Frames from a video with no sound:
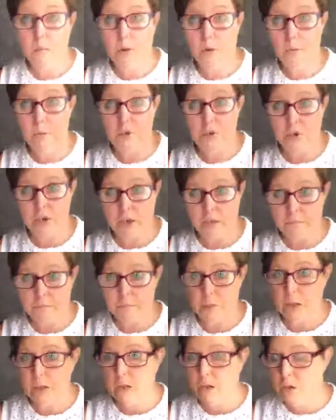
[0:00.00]
Publishing.
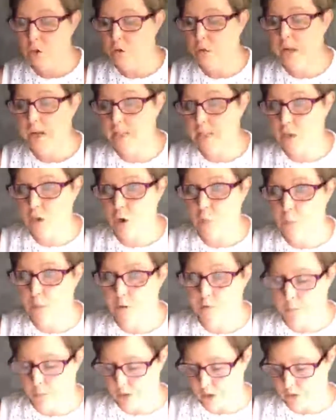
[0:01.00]
So there's a couple
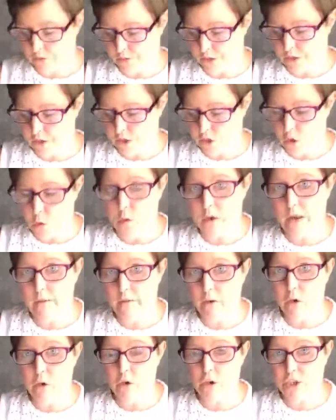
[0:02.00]
of books for you to go and
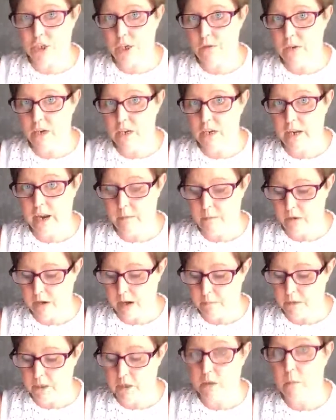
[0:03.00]
have a look, see if you can get them on
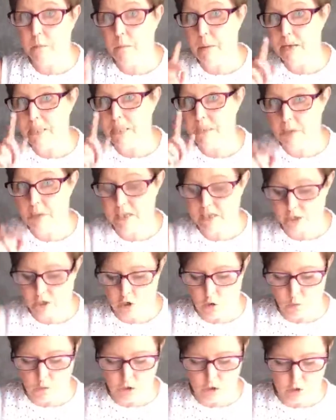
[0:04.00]
Amazon. The best place to
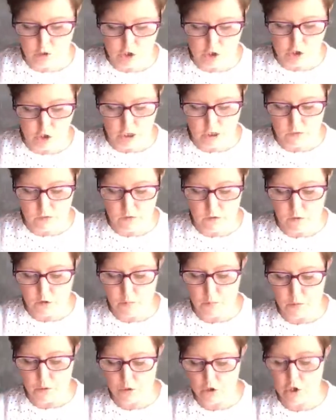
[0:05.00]
go and do your search for those
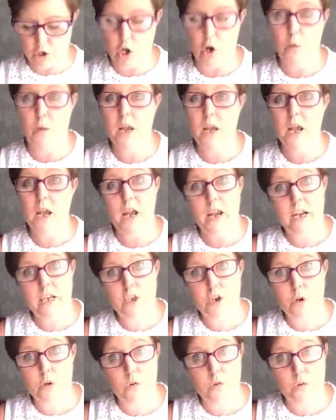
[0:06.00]
books though is
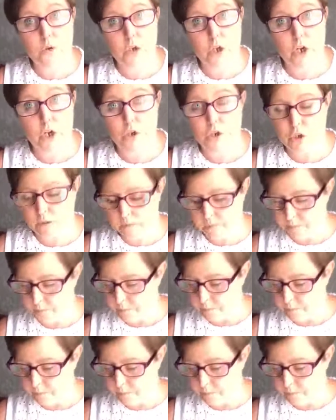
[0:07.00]
Google search.